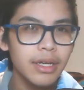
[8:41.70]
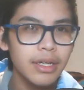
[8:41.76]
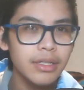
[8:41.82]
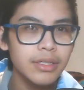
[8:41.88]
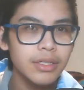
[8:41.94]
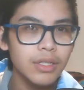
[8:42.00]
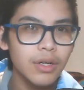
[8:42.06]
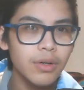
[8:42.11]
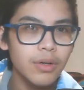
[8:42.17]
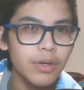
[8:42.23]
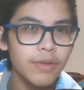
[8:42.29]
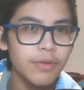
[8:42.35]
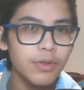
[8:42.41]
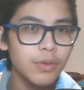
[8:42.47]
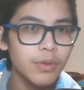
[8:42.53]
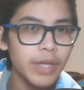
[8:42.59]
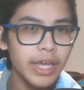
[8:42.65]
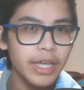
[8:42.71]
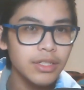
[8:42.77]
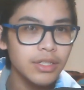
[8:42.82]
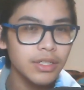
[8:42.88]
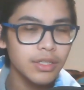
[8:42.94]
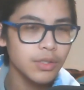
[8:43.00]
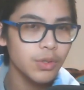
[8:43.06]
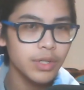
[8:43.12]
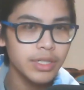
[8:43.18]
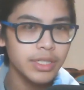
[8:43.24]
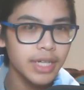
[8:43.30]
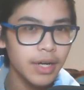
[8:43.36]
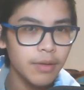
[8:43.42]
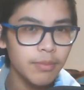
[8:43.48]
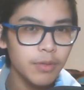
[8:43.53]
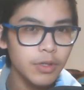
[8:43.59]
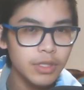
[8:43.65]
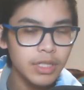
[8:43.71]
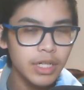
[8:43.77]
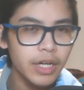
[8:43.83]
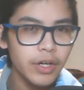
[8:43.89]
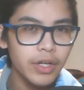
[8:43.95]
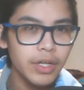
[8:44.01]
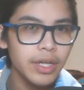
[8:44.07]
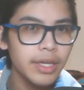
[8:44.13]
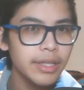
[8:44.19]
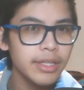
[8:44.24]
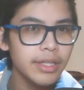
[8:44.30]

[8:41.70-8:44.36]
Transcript: So if you gauge it, you can attack a Mercenary.